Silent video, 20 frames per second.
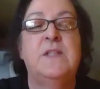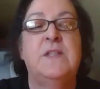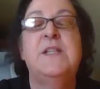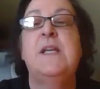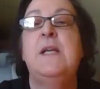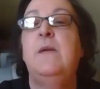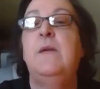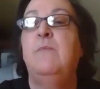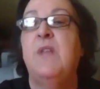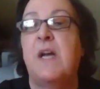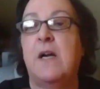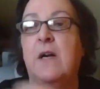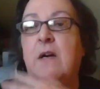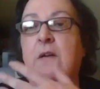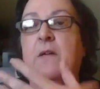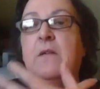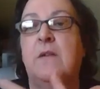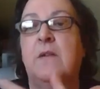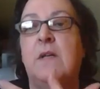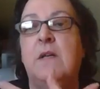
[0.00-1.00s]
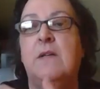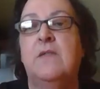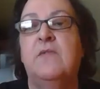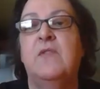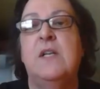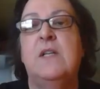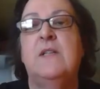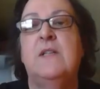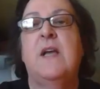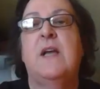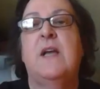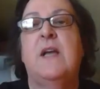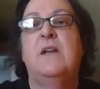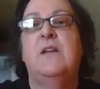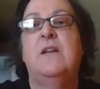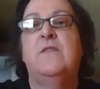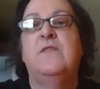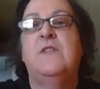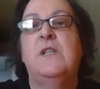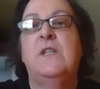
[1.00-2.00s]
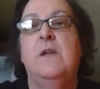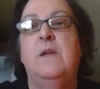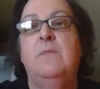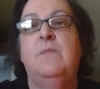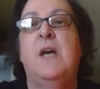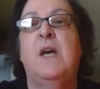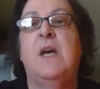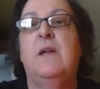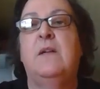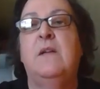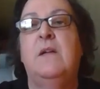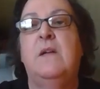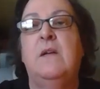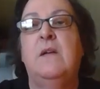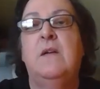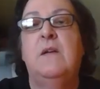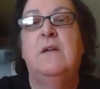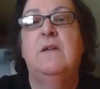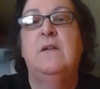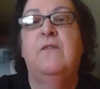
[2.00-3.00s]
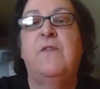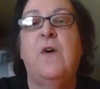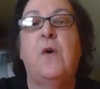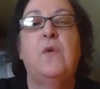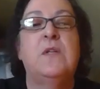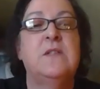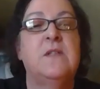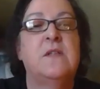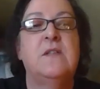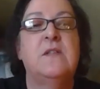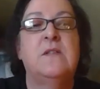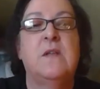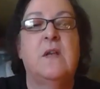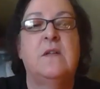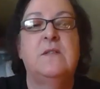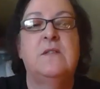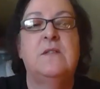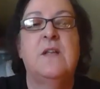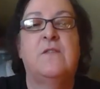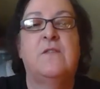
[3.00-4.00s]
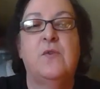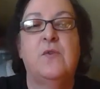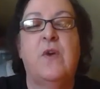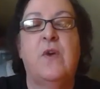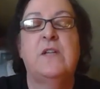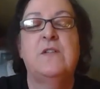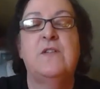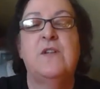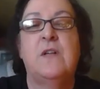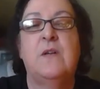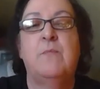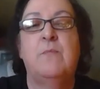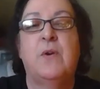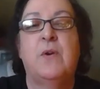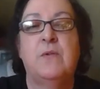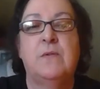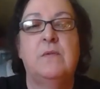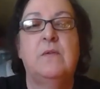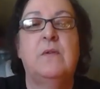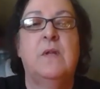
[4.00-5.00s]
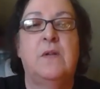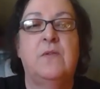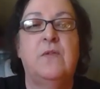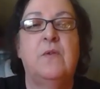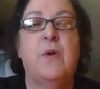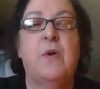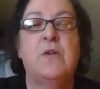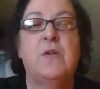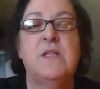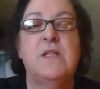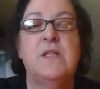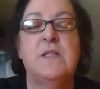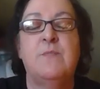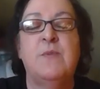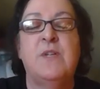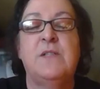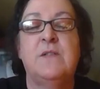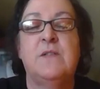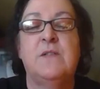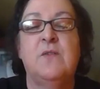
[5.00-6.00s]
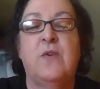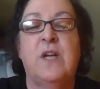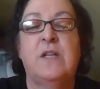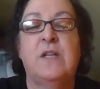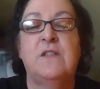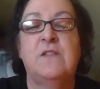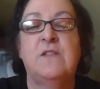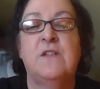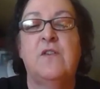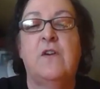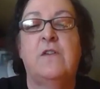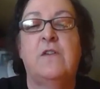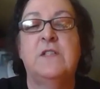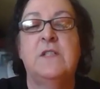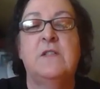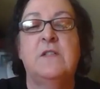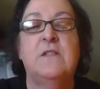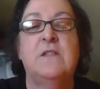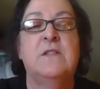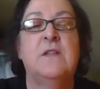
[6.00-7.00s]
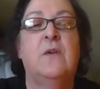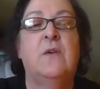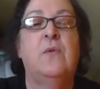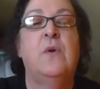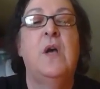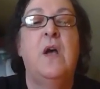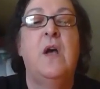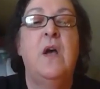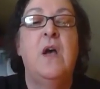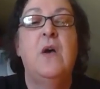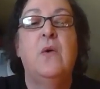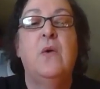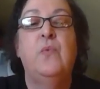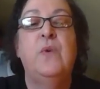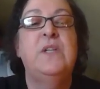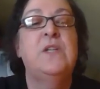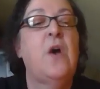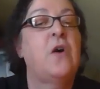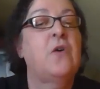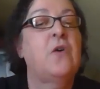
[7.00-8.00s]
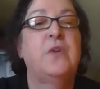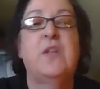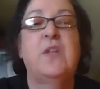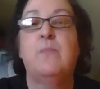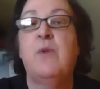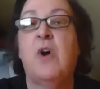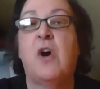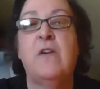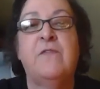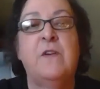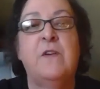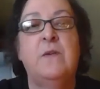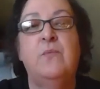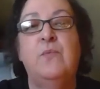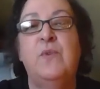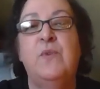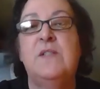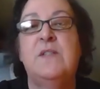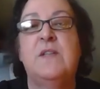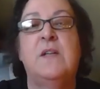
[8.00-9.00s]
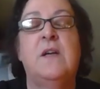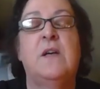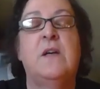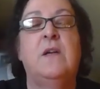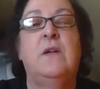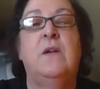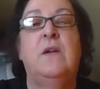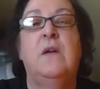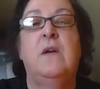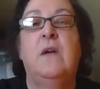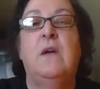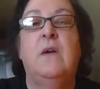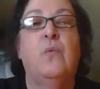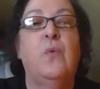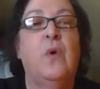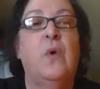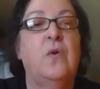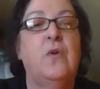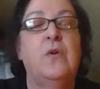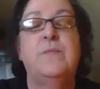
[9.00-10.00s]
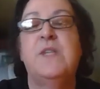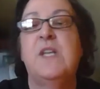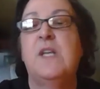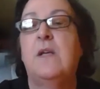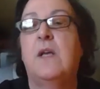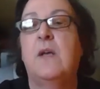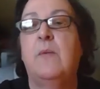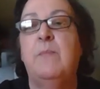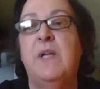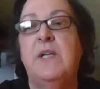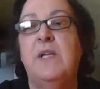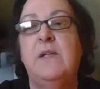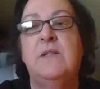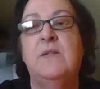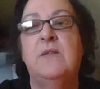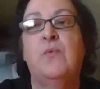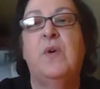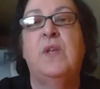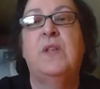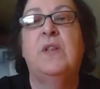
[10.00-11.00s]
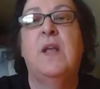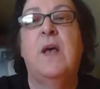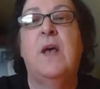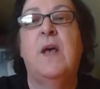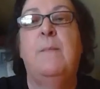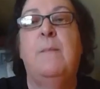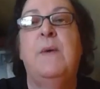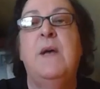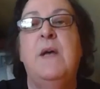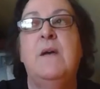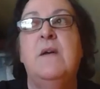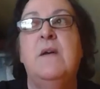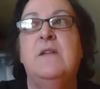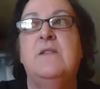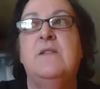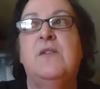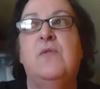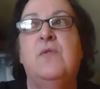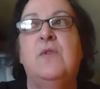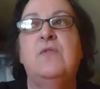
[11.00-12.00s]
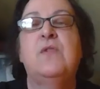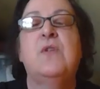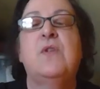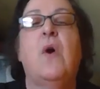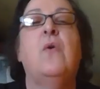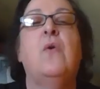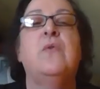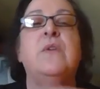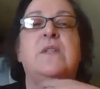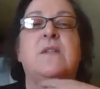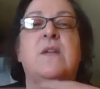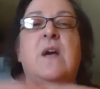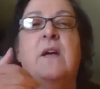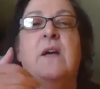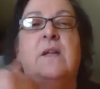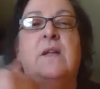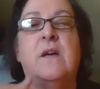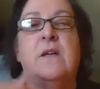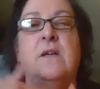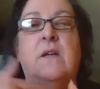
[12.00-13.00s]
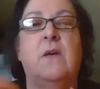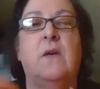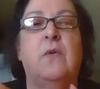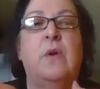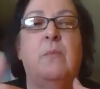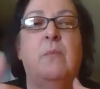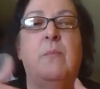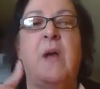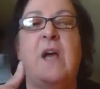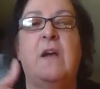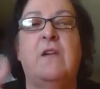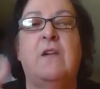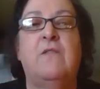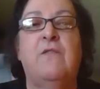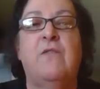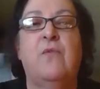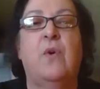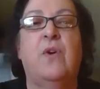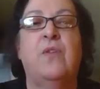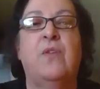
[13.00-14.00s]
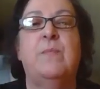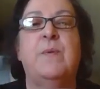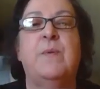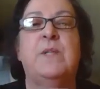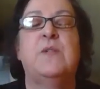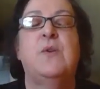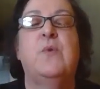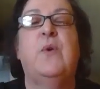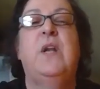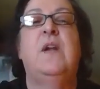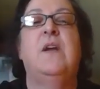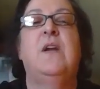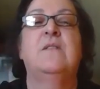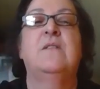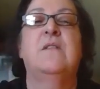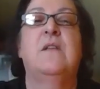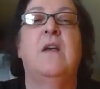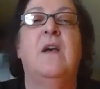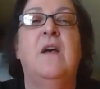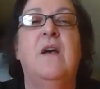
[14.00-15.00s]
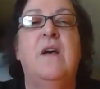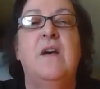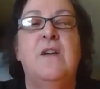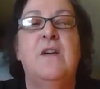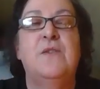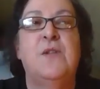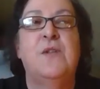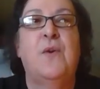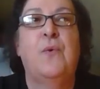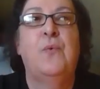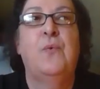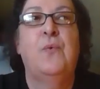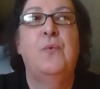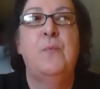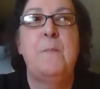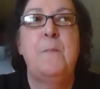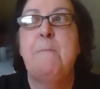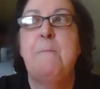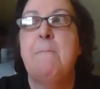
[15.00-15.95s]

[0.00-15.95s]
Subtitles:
team there, the executive team that focuses on self-direction and the participant-directed services. So we talk with them often. We sit on work groups and committees with them. So there's always dialogue going back and forth between us. So